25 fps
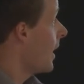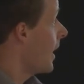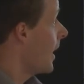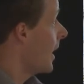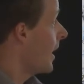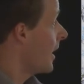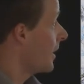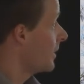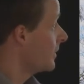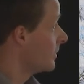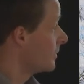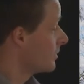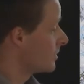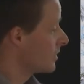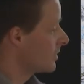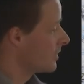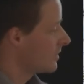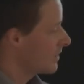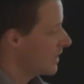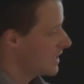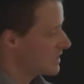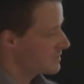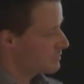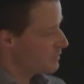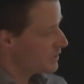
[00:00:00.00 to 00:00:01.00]
And
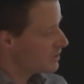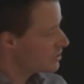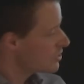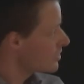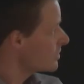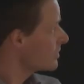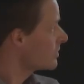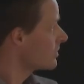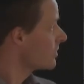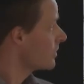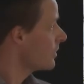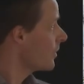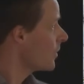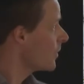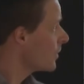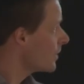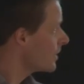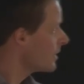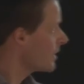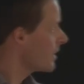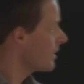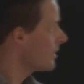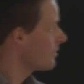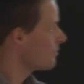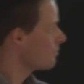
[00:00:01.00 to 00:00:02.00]
as mentioned
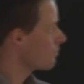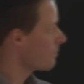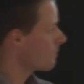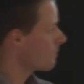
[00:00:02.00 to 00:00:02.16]
earlier,